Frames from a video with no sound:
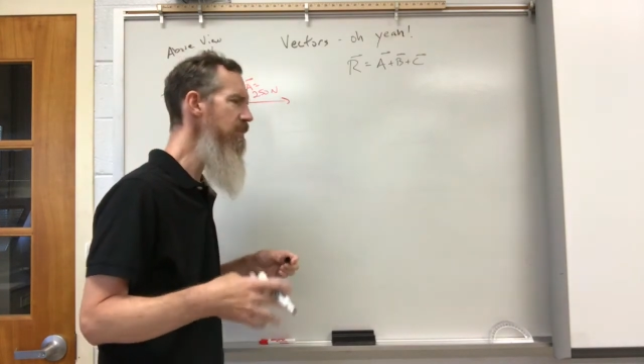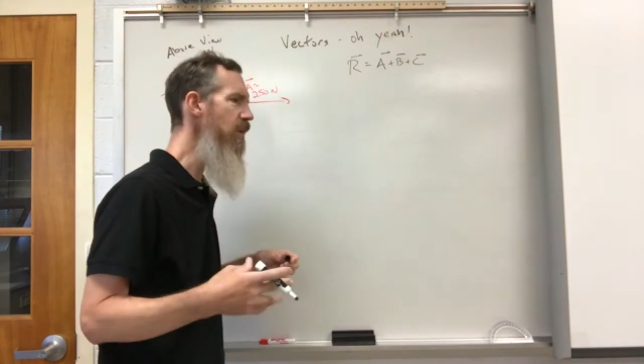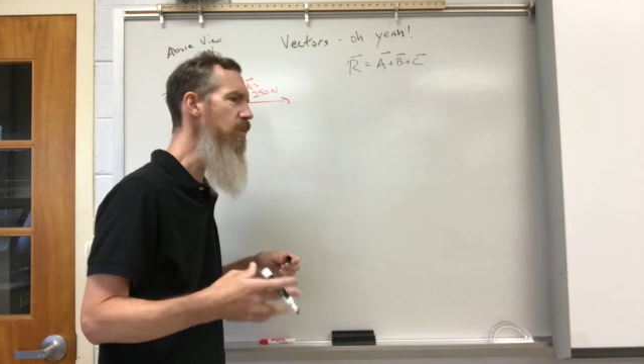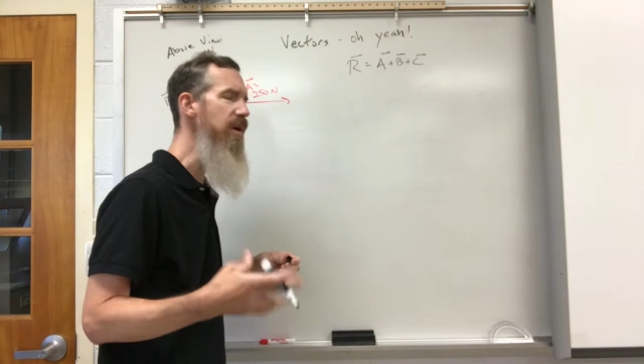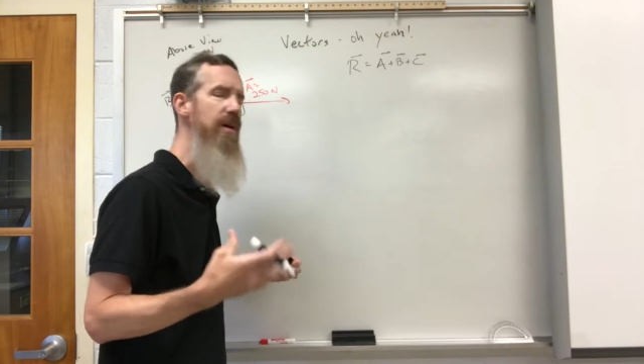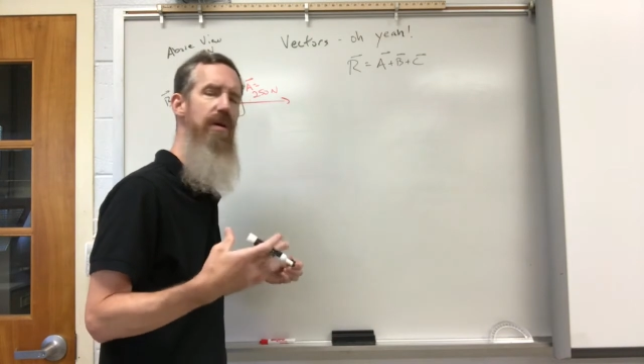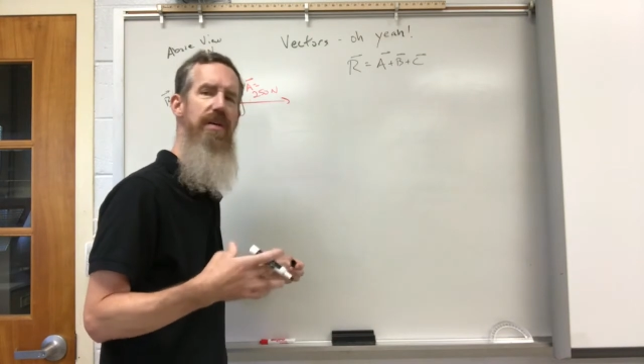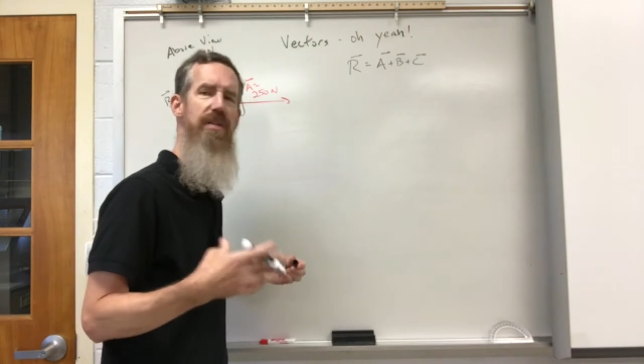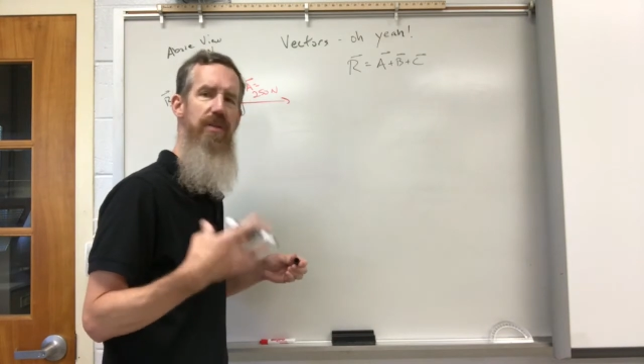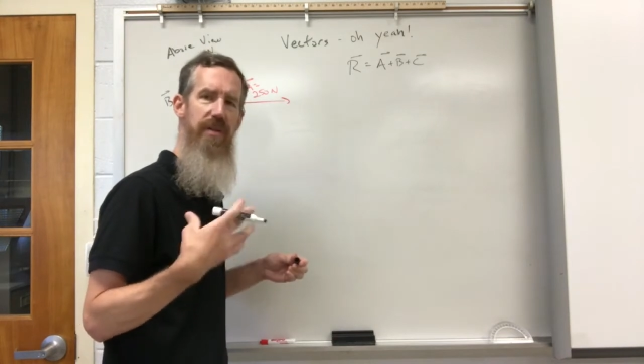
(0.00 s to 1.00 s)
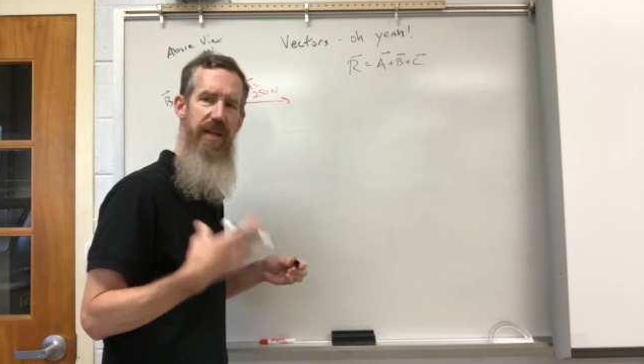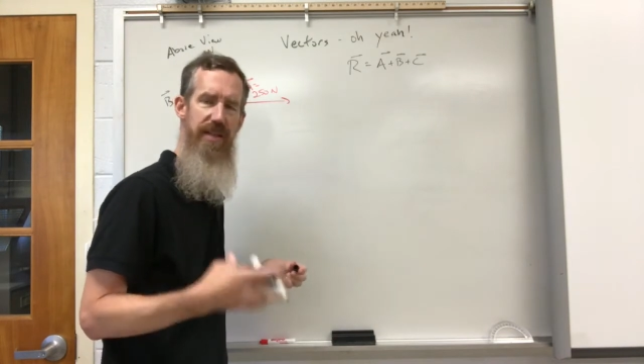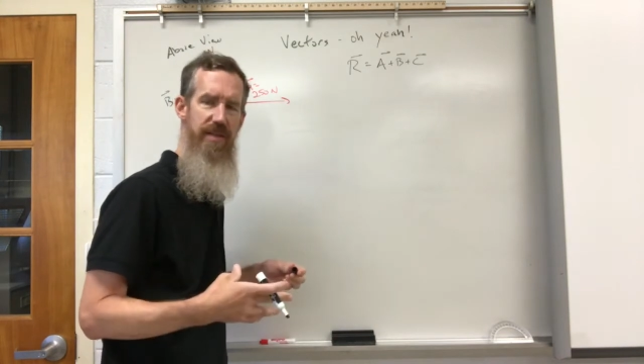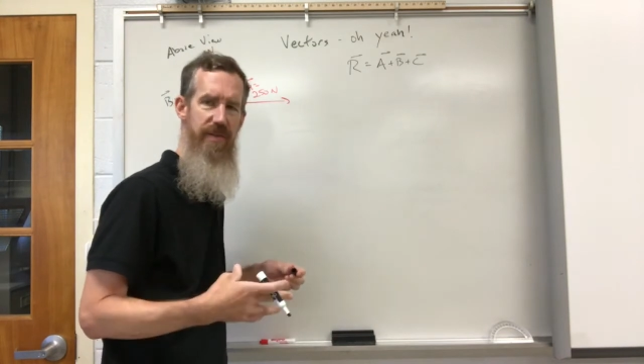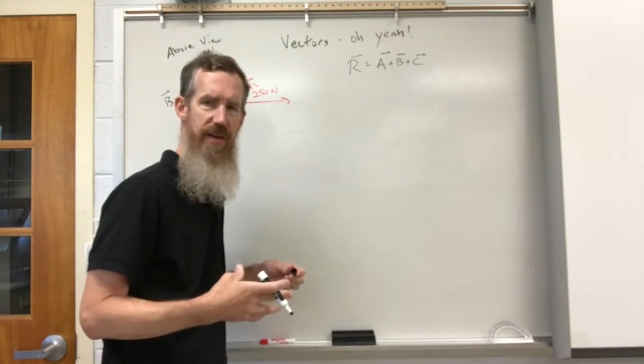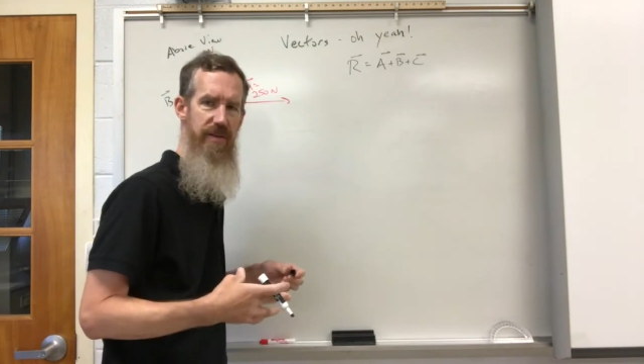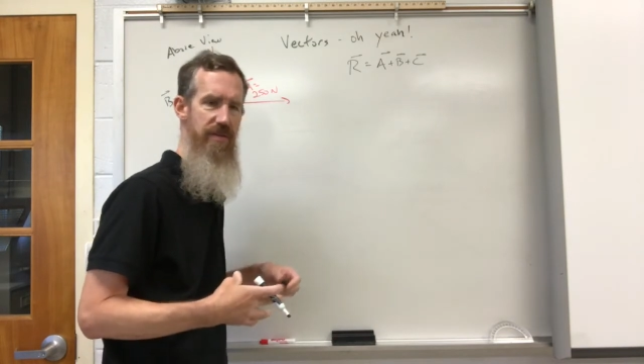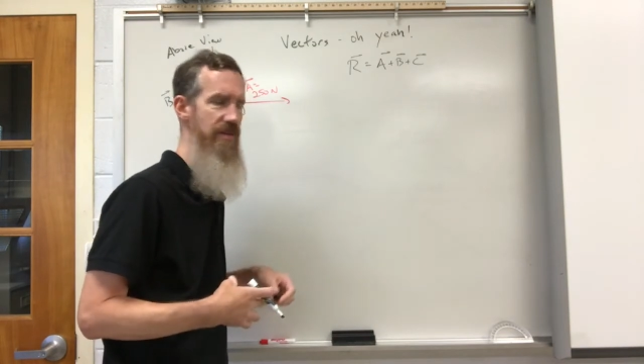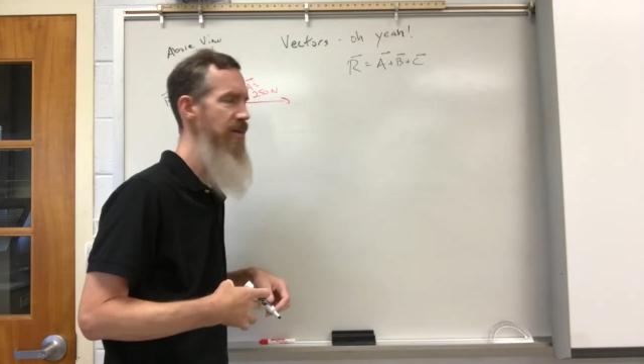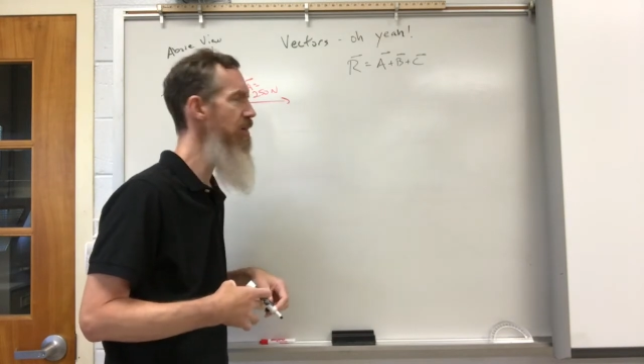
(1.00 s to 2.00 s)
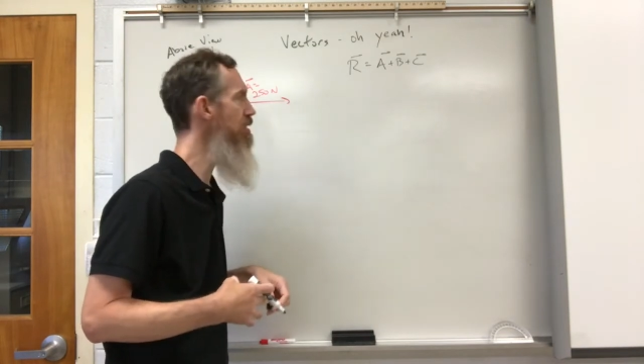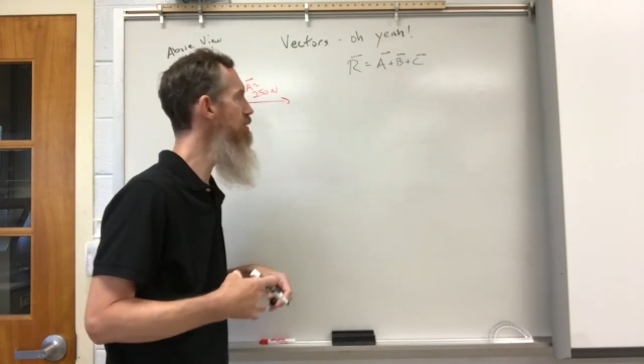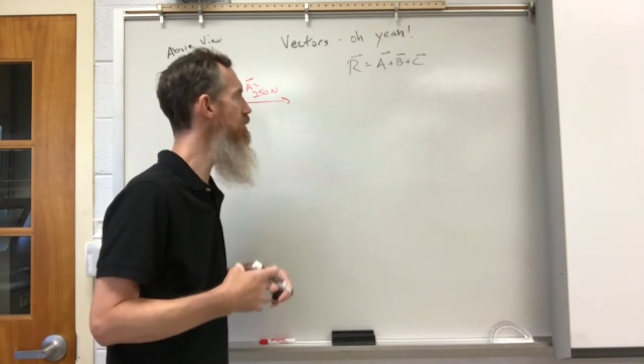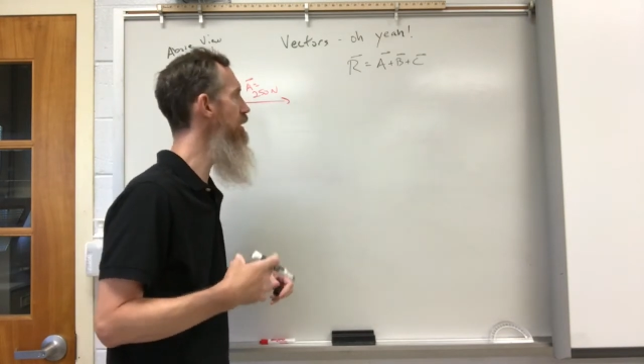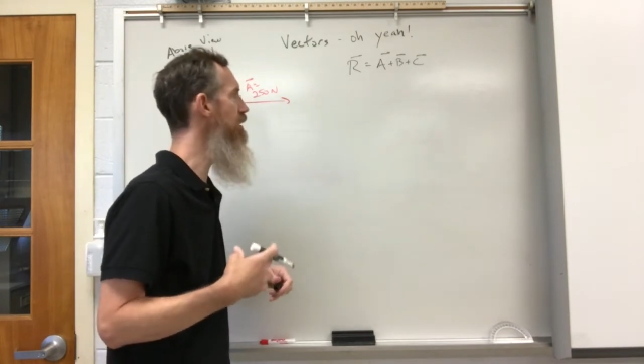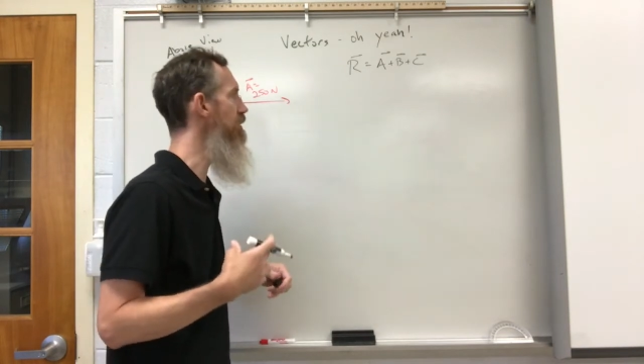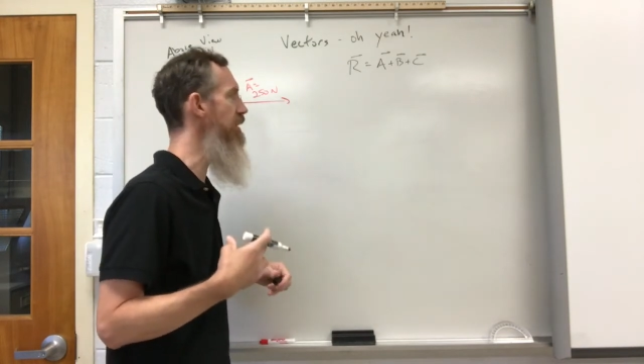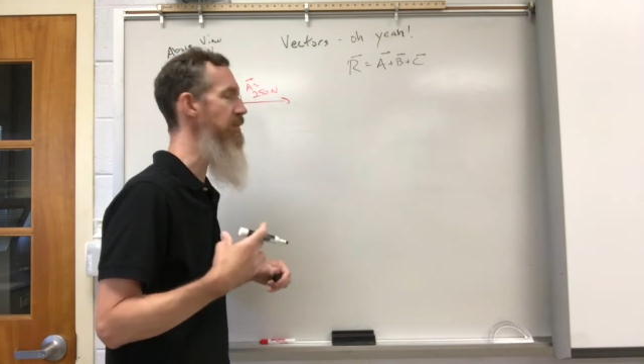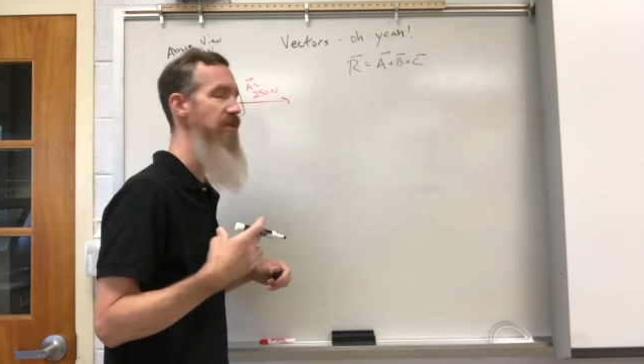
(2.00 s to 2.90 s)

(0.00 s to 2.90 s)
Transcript: We are going to look at these vectors. We're going